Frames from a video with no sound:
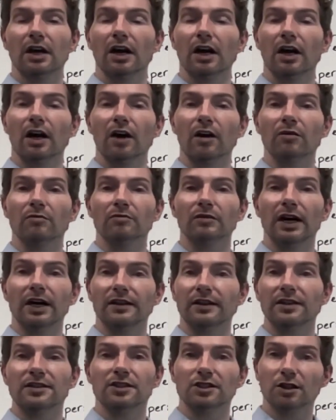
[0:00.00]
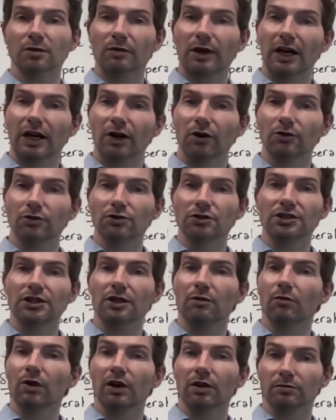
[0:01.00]
and then somehow you
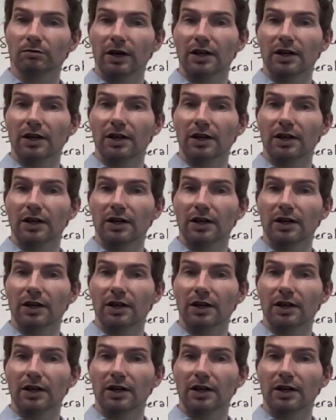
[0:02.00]
say, well,